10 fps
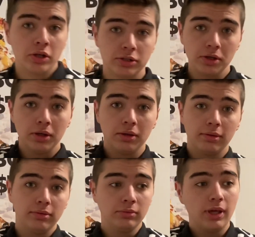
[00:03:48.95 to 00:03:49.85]
So,
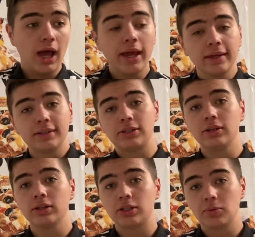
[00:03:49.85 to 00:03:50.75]
yeah, I guess, you
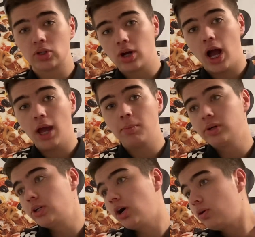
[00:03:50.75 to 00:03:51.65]
know, subscribe or
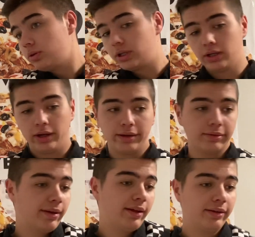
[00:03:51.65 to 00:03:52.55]
don't.
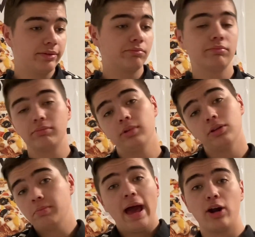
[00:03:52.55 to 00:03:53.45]
It
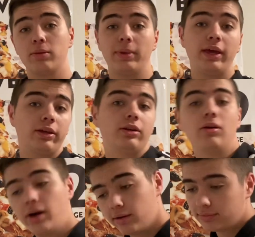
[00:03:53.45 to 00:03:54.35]
doesn't matter to me, you
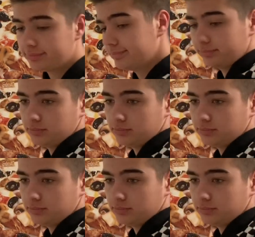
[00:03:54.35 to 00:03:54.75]
know.